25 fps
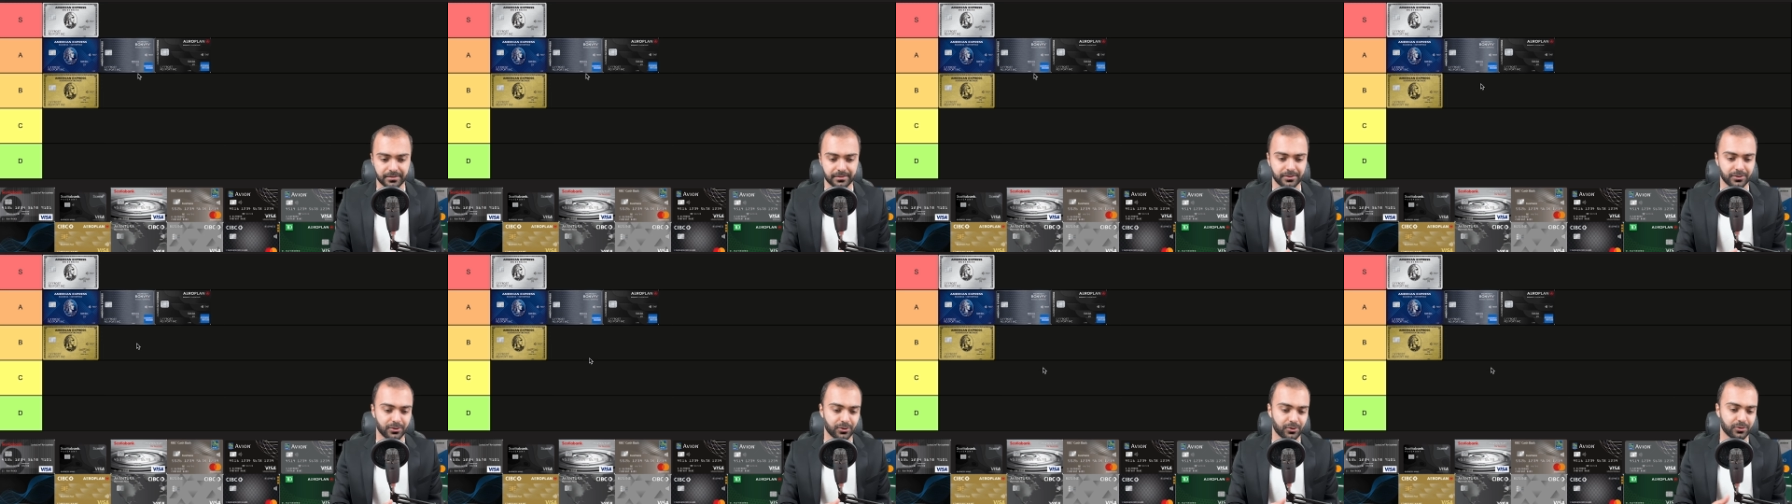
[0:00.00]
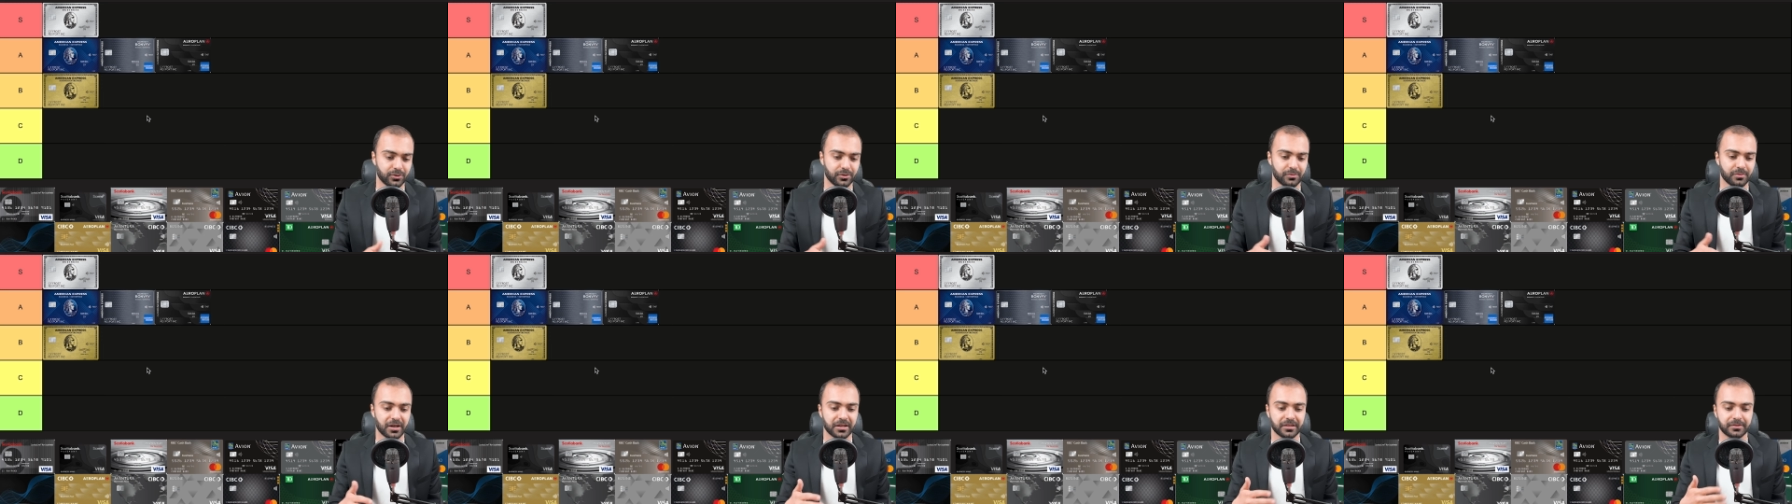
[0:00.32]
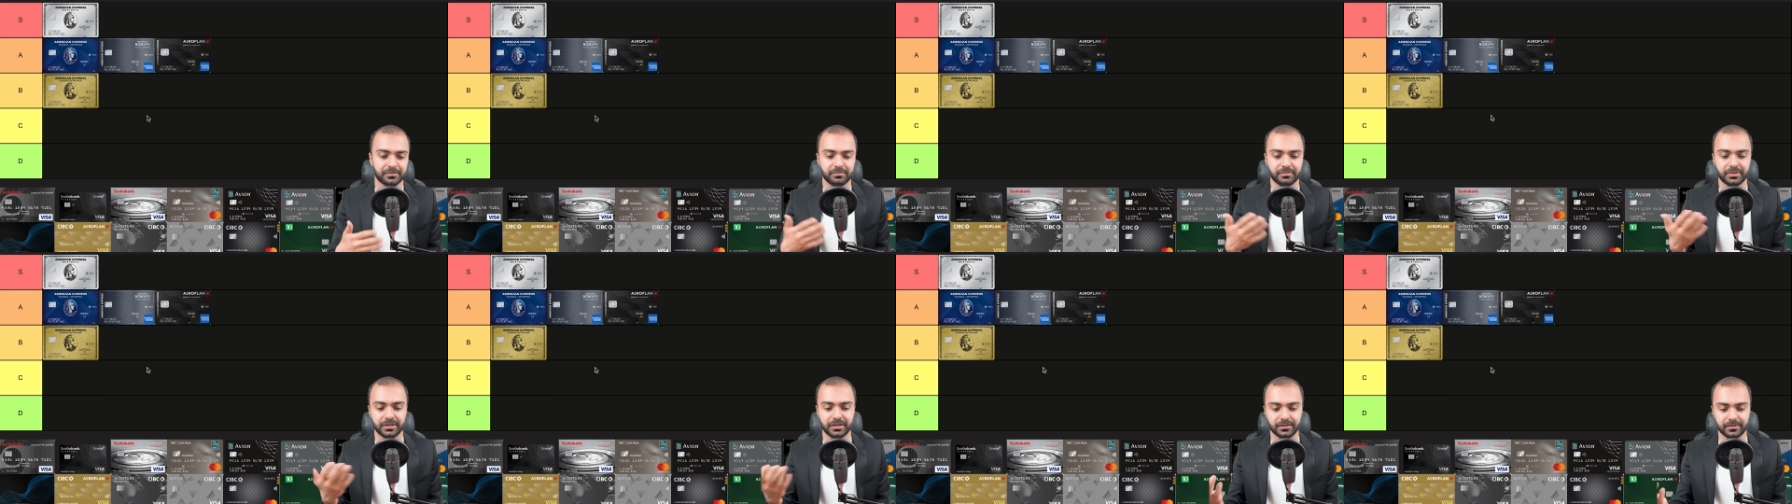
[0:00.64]
you
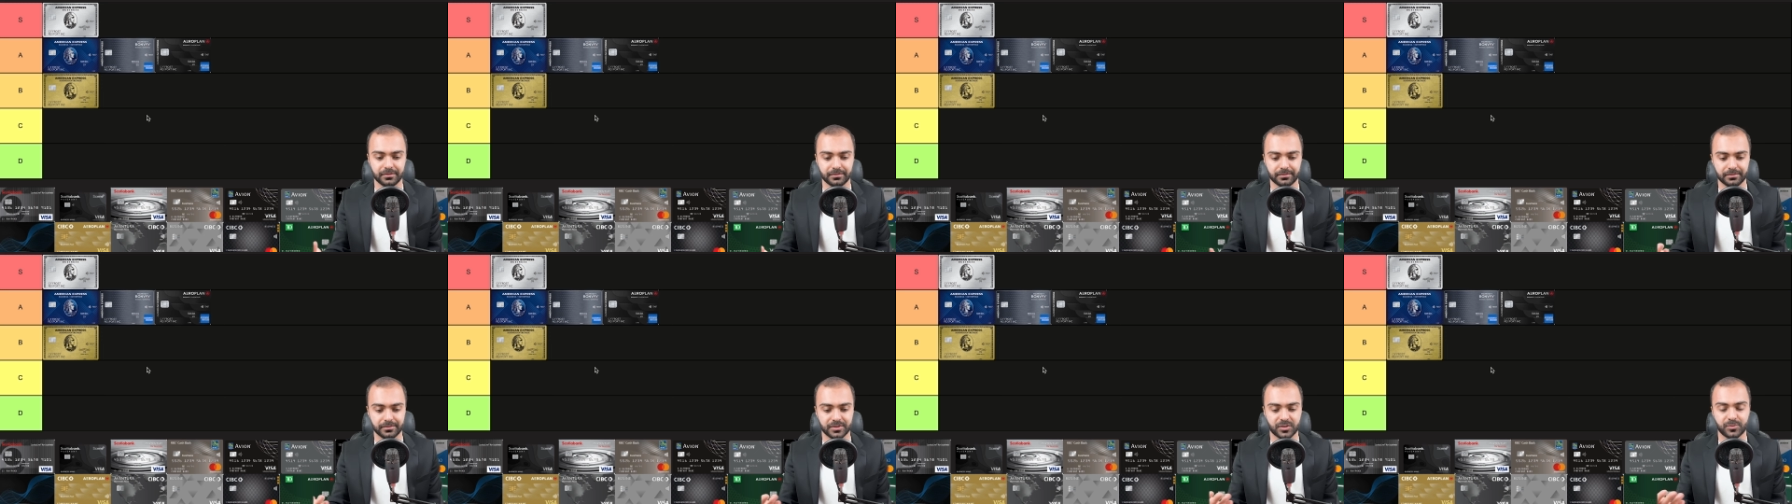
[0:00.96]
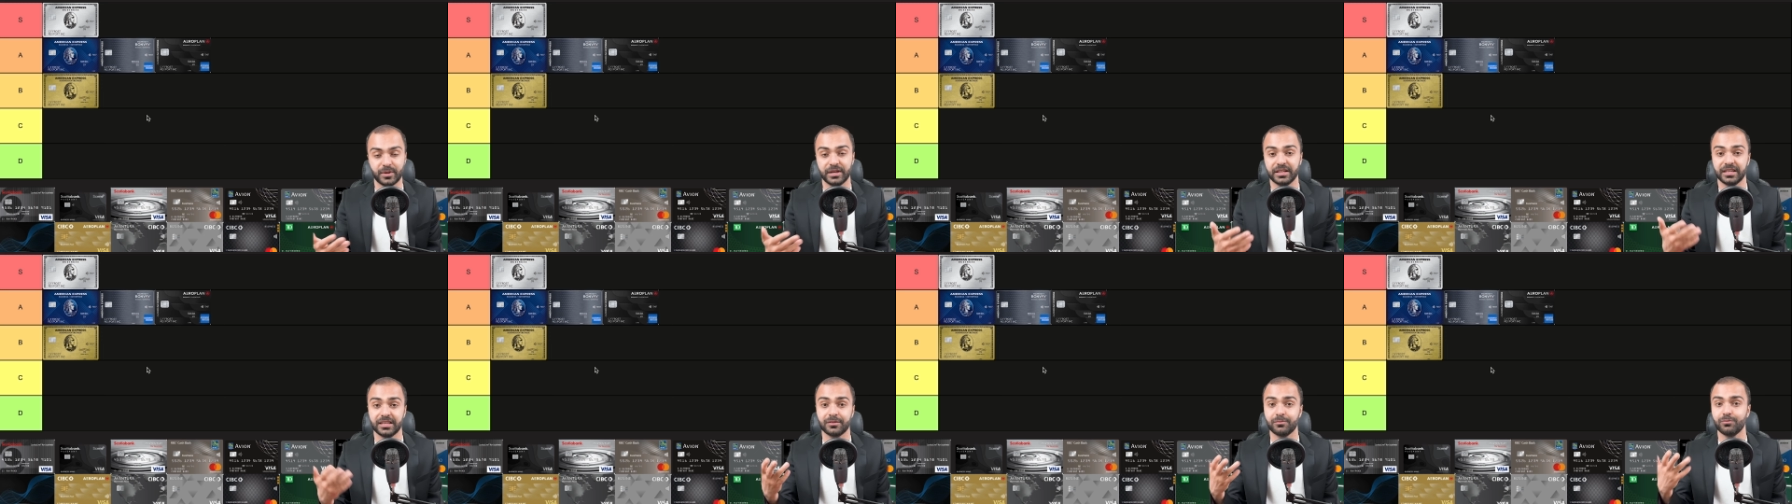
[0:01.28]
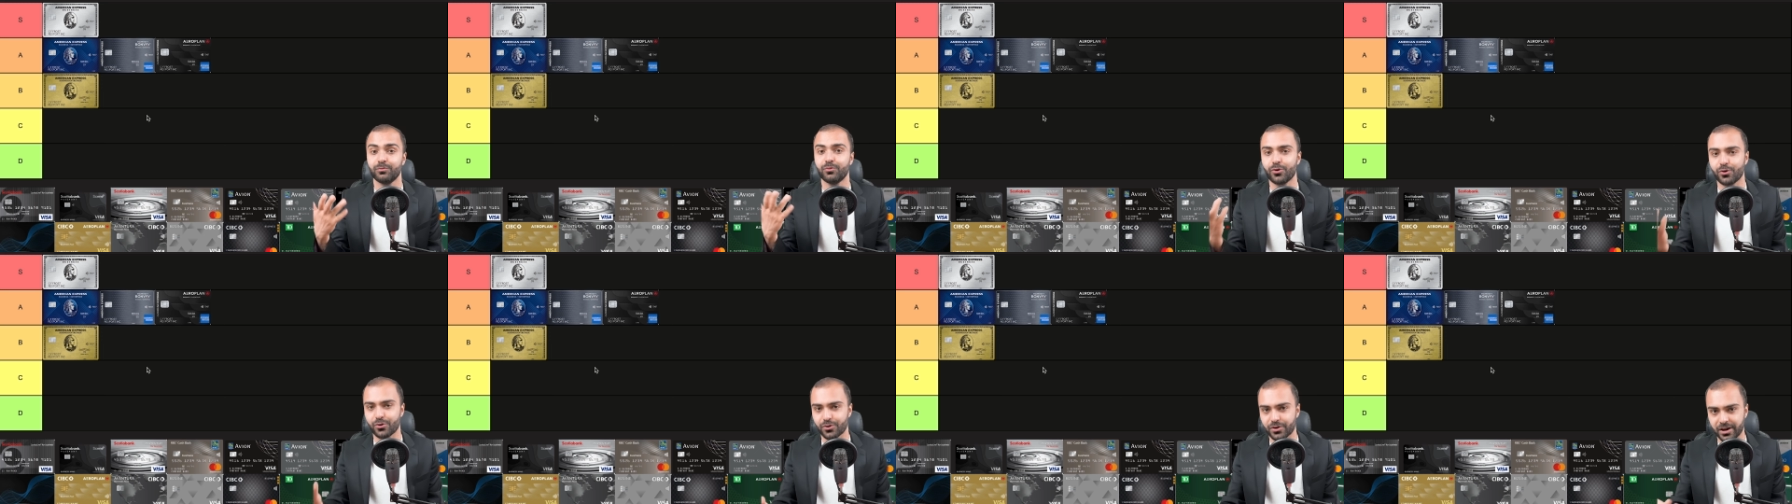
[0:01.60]
might be spending
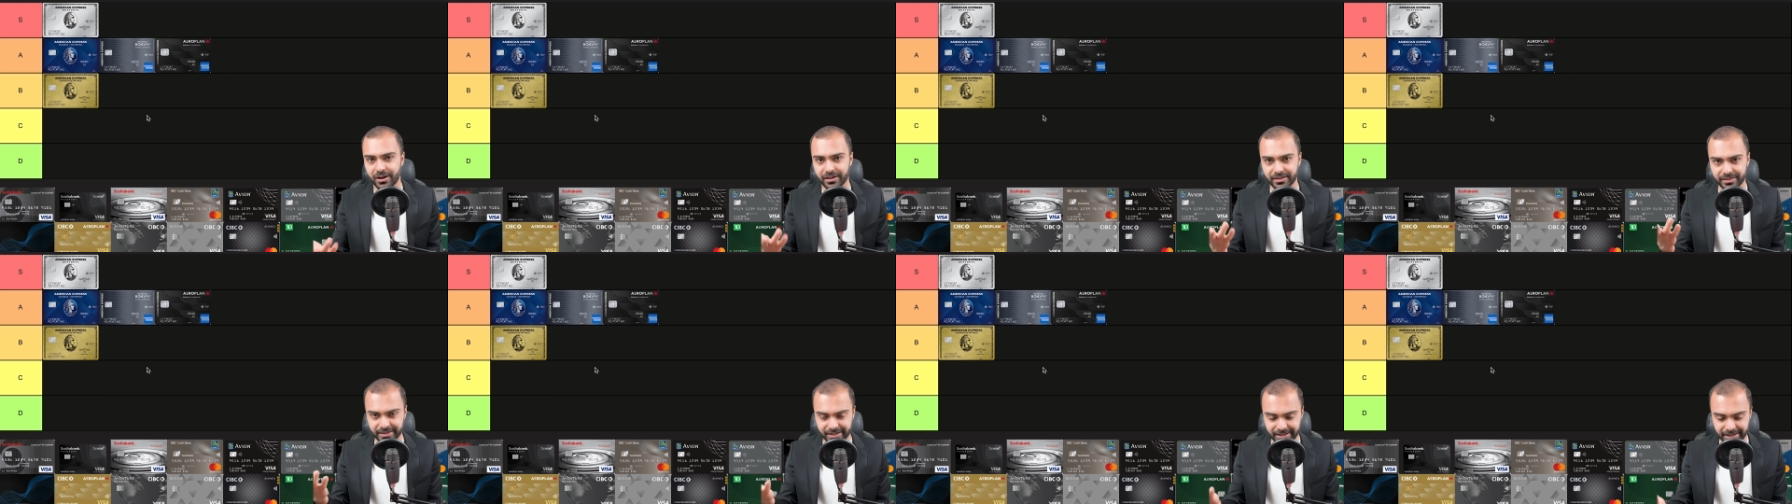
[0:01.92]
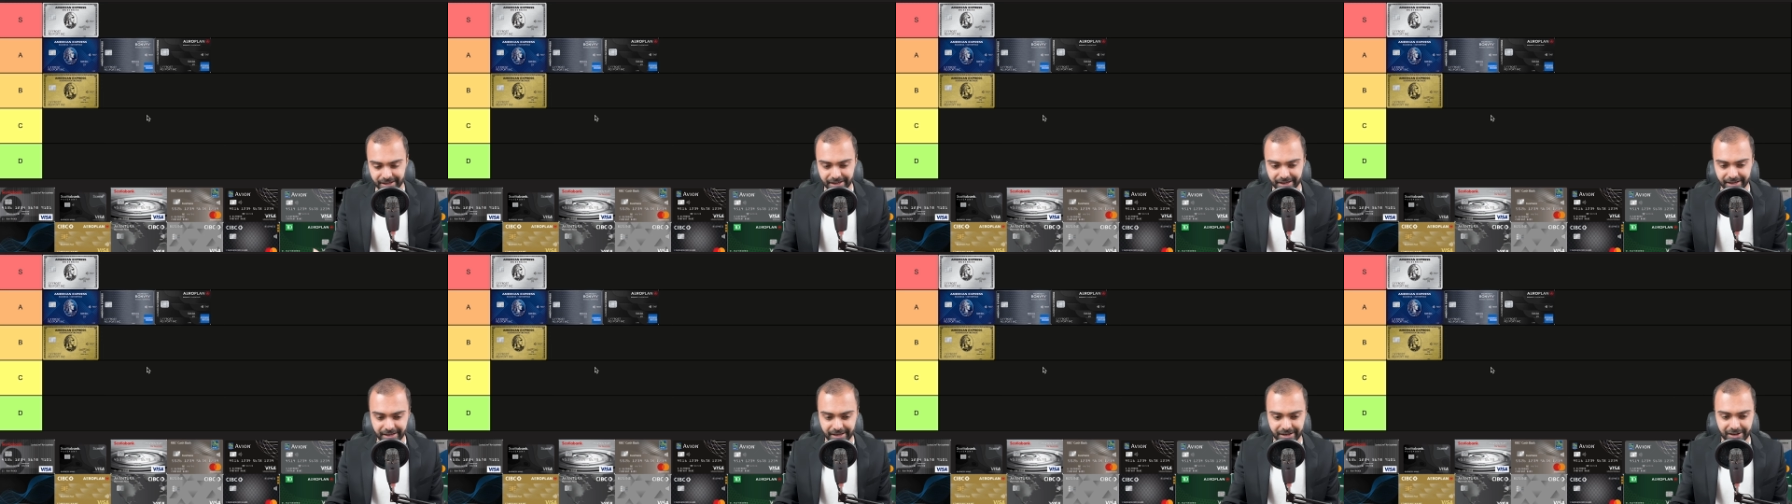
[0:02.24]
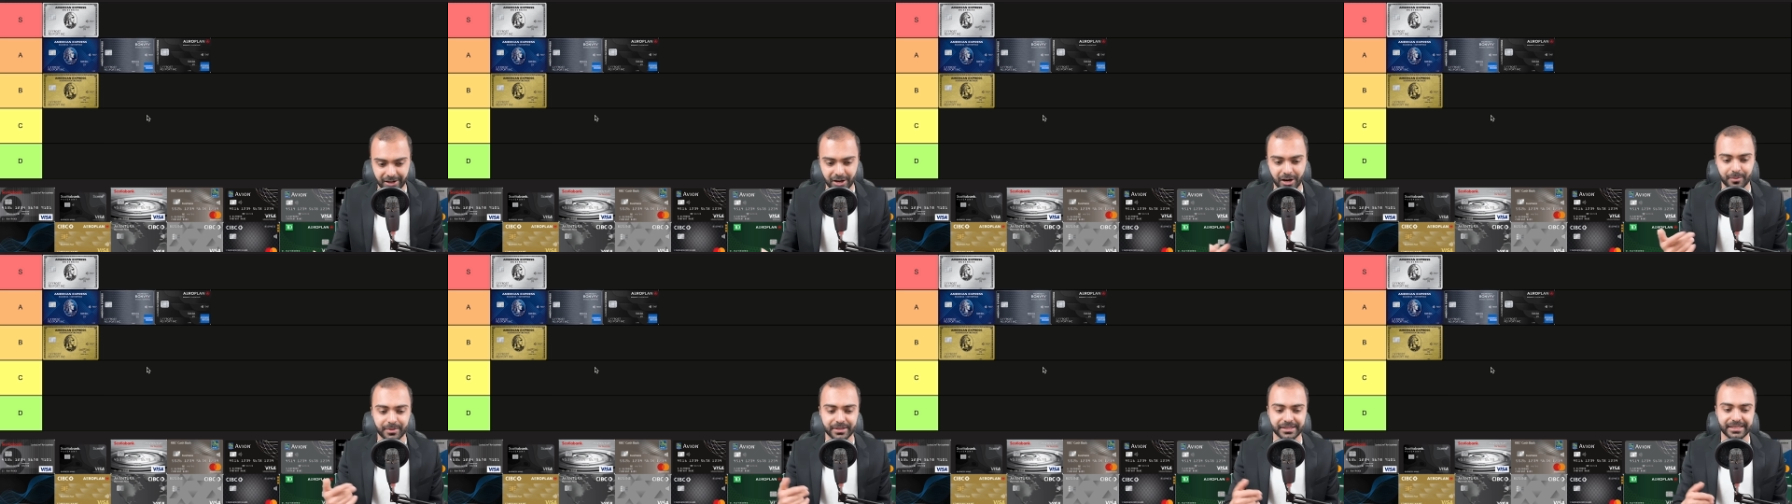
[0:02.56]
more on the
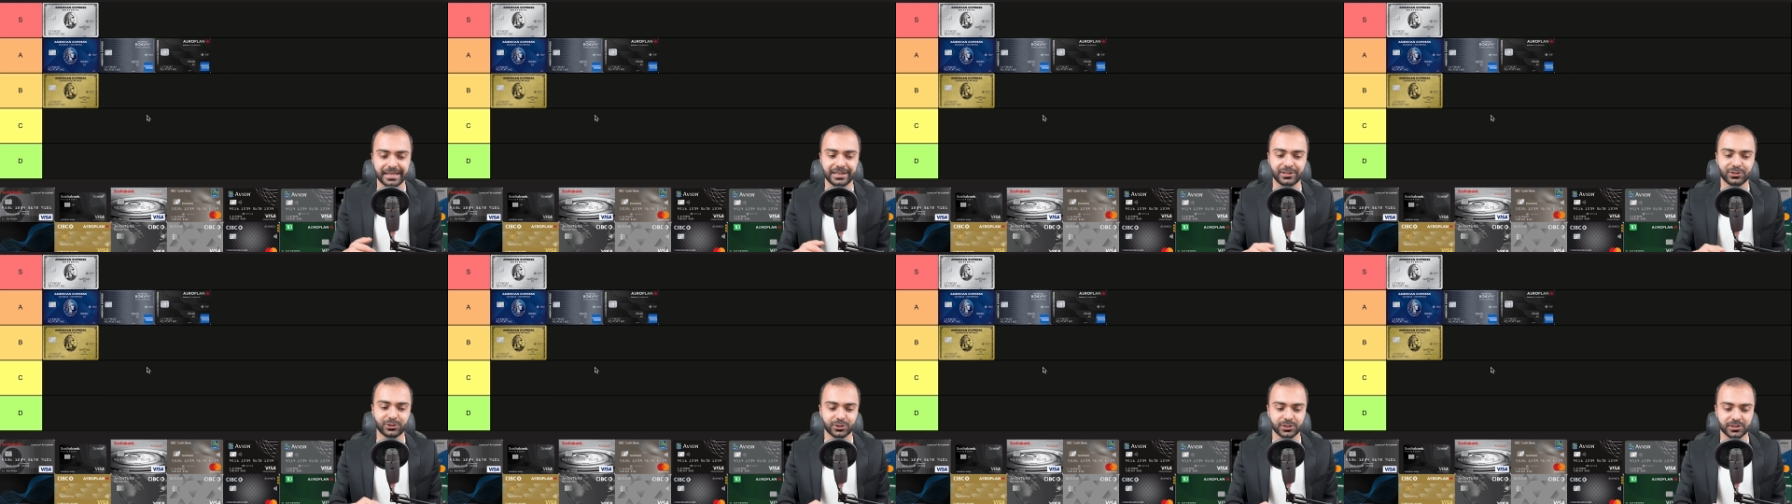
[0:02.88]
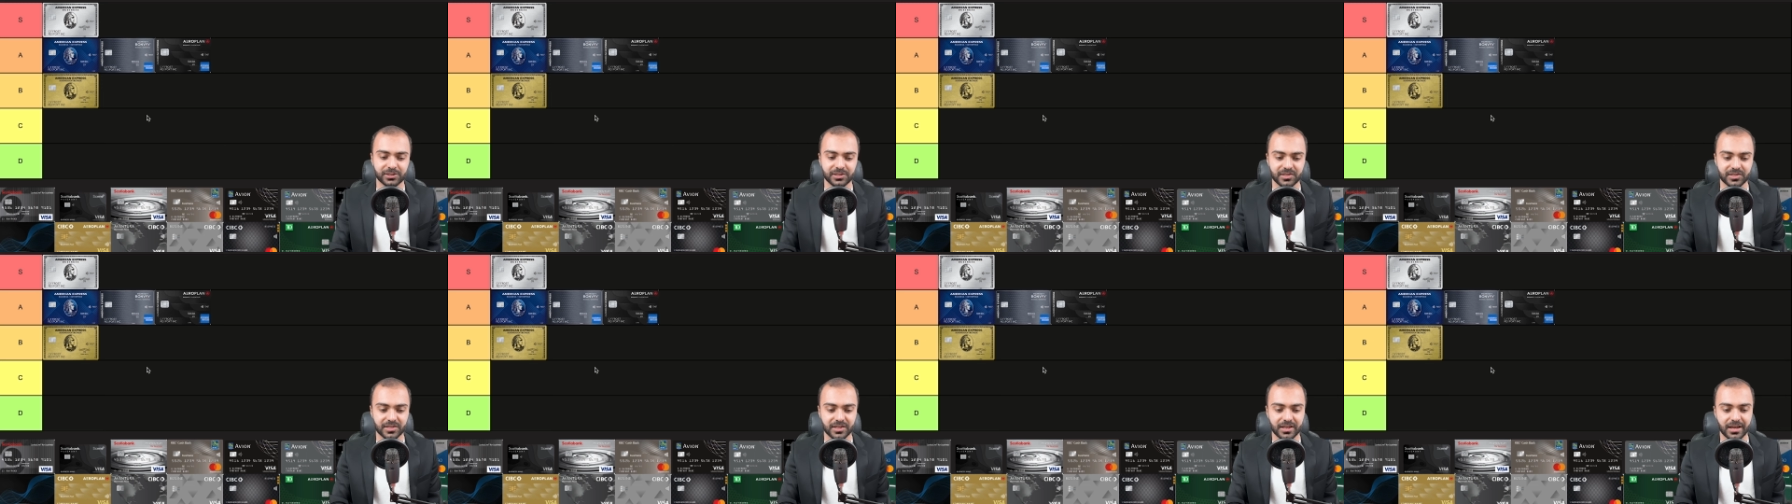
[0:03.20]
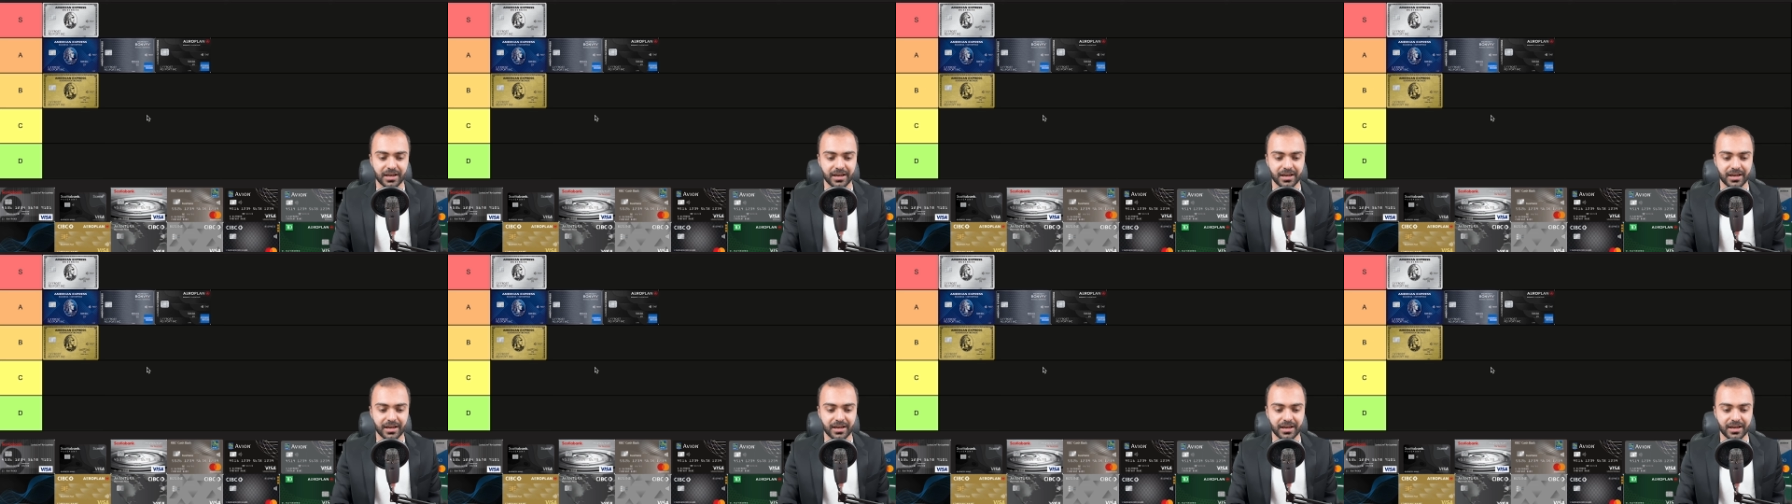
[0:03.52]
accommodations